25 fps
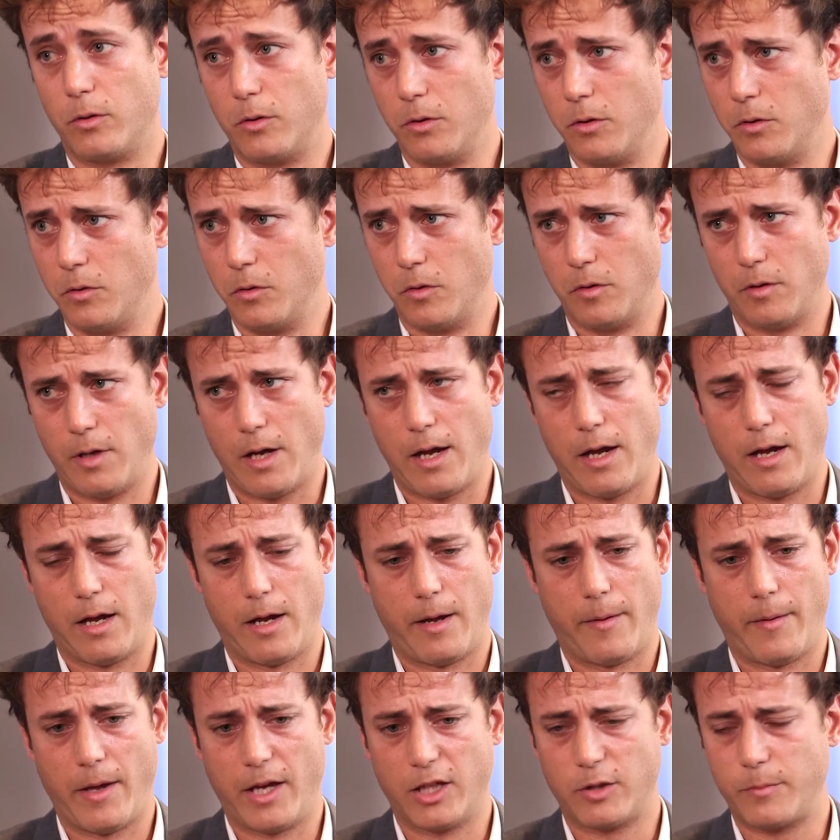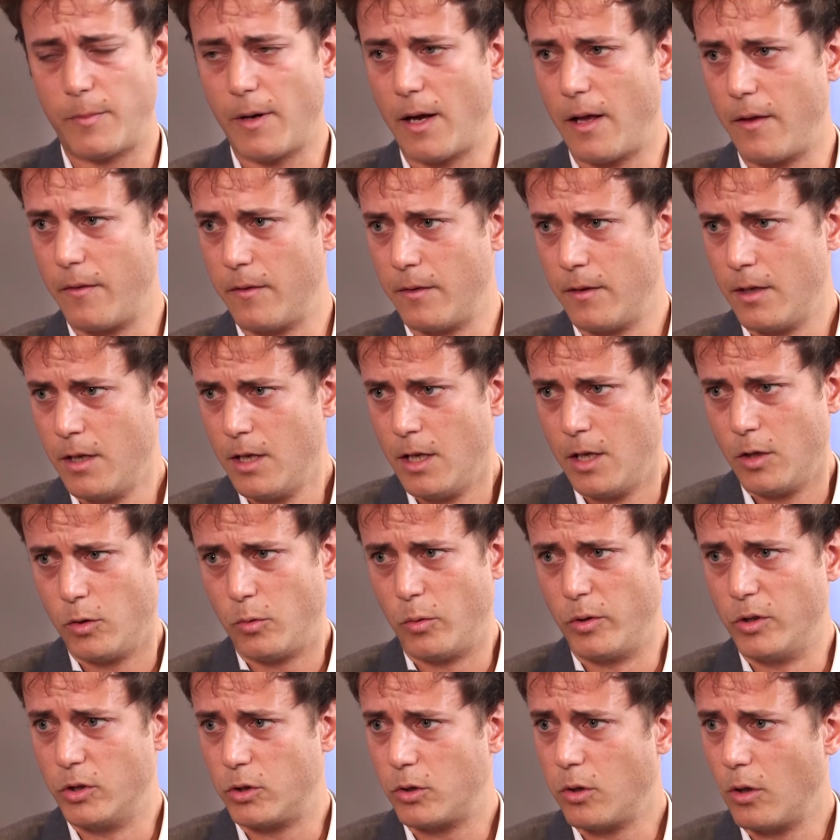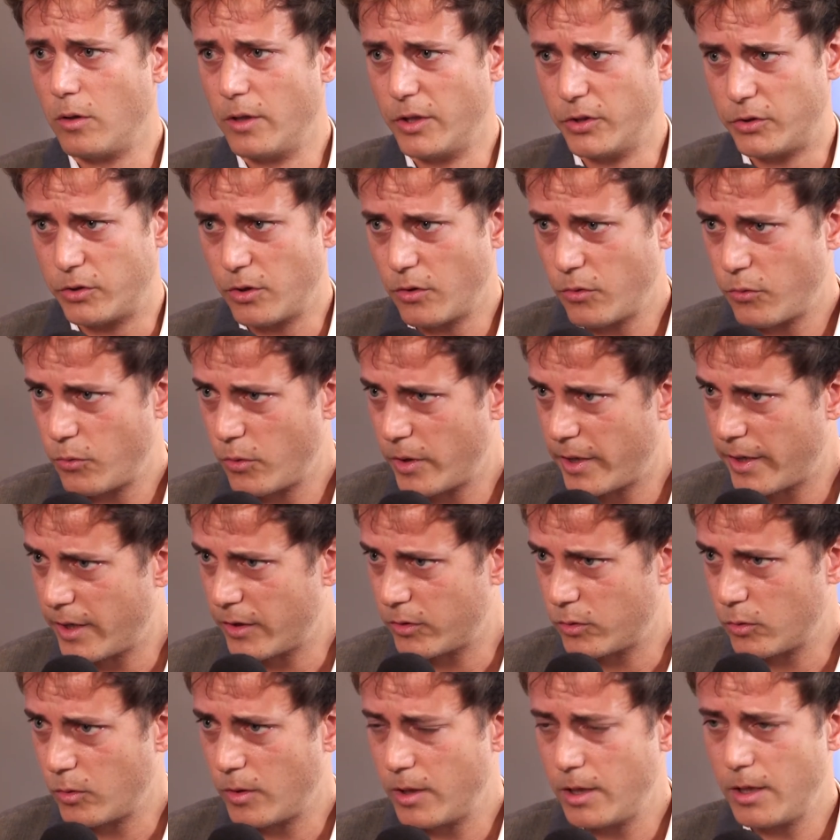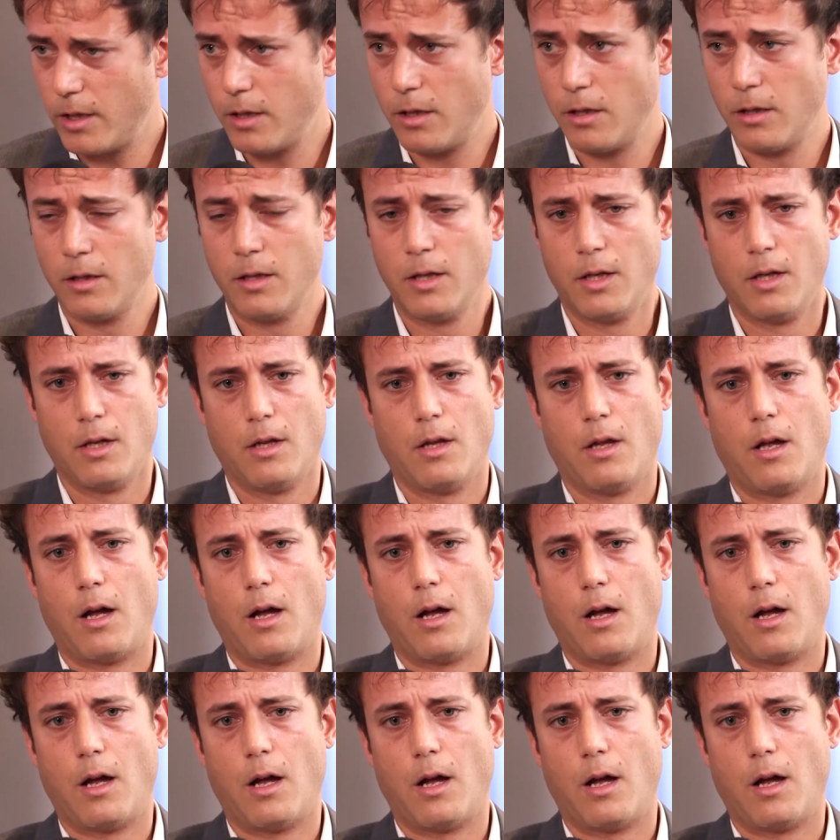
to uh, expand to install the software as well. Sure.